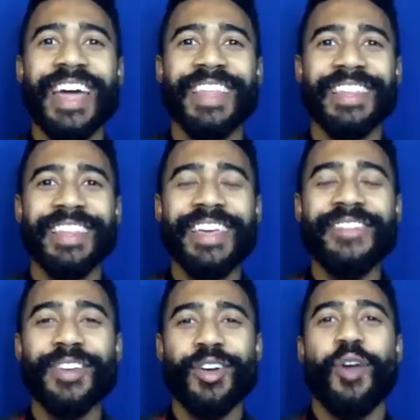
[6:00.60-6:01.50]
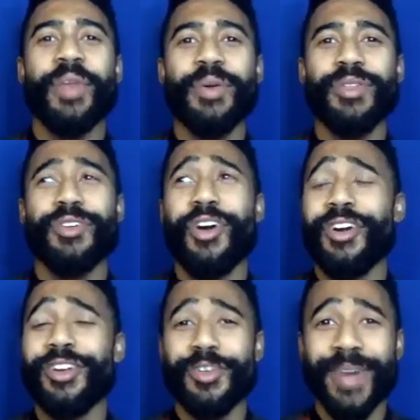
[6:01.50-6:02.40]
that. Live in harmony with your
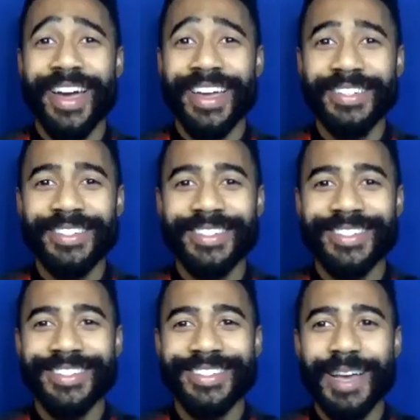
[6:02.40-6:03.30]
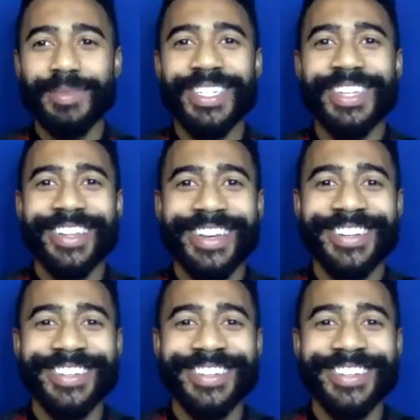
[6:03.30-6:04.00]
heart and your mind. I'm stealing.